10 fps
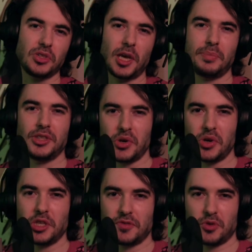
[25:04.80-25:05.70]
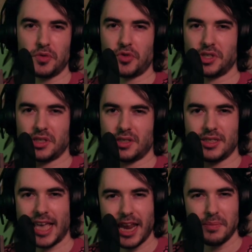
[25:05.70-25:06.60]
I've been doing this for over
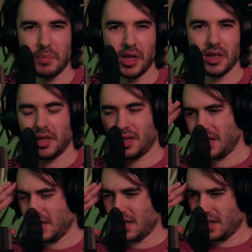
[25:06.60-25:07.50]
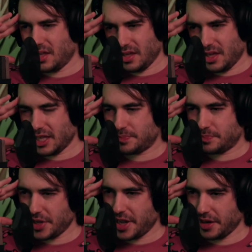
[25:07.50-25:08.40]
10 months. It's
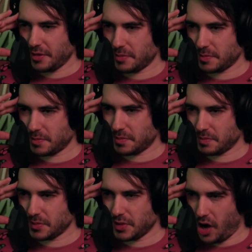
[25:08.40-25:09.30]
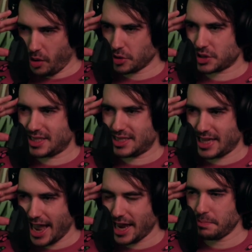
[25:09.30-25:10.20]
been almost
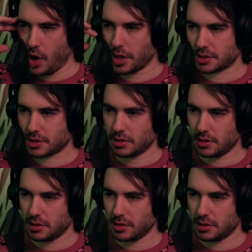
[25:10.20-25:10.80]
10 months,